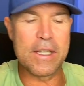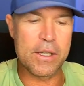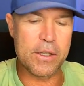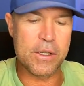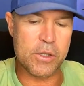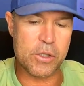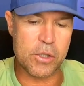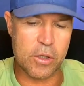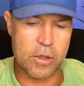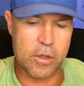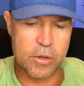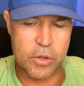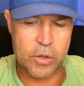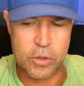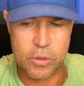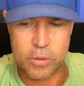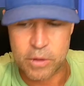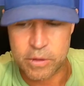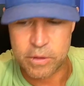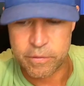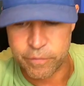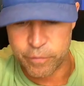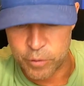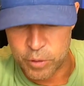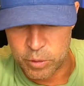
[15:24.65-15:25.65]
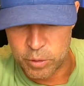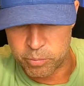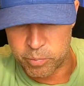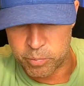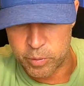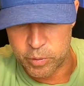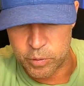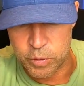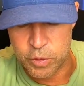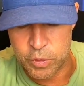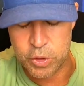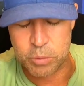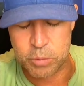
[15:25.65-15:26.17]
So sorry for the
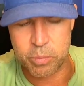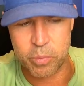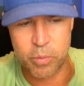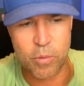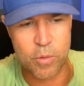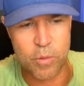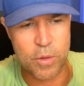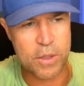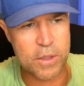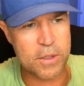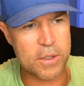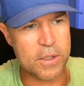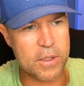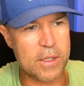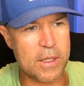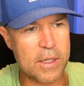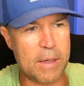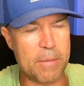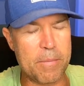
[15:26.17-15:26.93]
Bulls supporters.